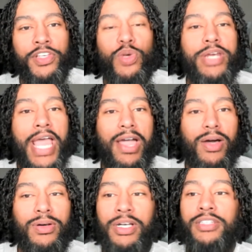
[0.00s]
So
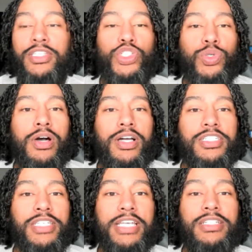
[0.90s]
now the drug
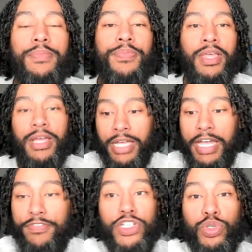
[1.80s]
is getting,
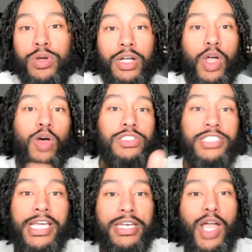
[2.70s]
if the drug costs
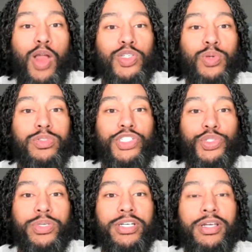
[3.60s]
$10 on the
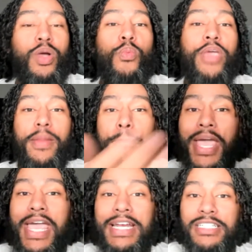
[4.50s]
street, we done
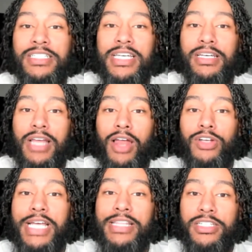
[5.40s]
paid the $10
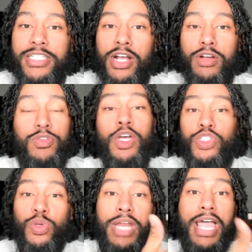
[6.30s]
at the tariff. So
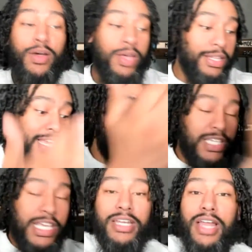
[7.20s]
now that's
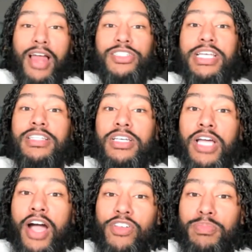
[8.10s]
$10 that the
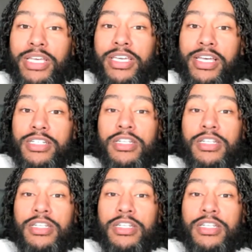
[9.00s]
government gets